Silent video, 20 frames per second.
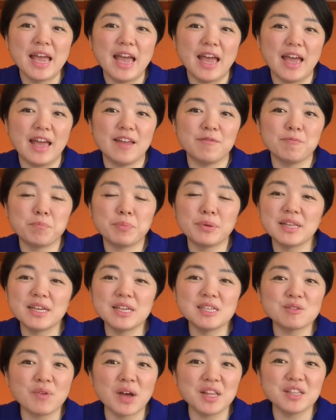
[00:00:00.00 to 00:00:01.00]
And
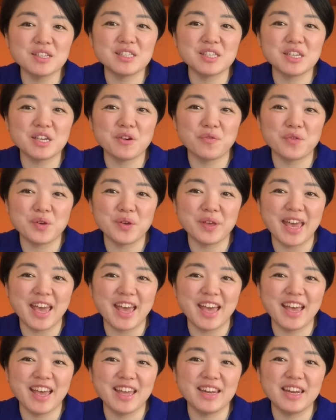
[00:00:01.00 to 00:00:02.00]
please volunteer if you
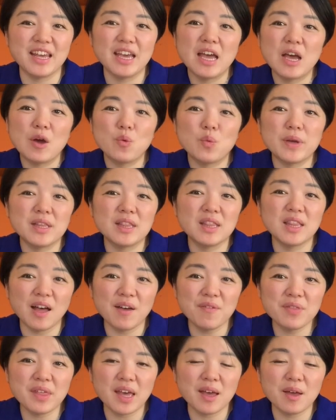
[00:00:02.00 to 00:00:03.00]
can. We
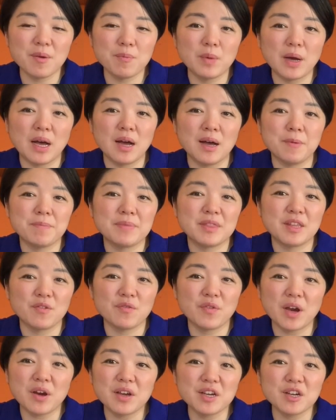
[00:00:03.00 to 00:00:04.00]
love them. Um, they're
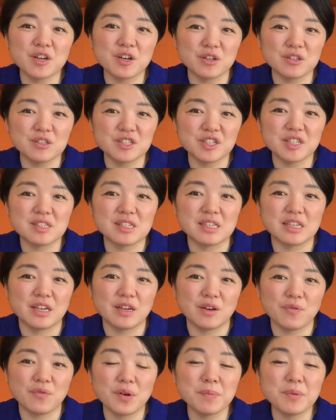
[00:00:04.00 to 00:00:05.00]
very encouraging to
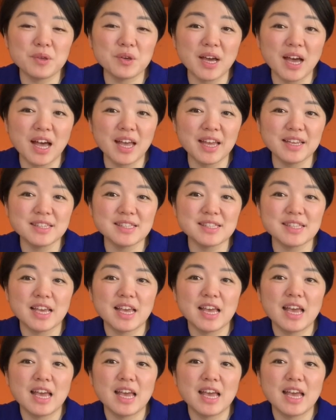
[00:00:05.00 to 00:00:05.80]
hear from you guys.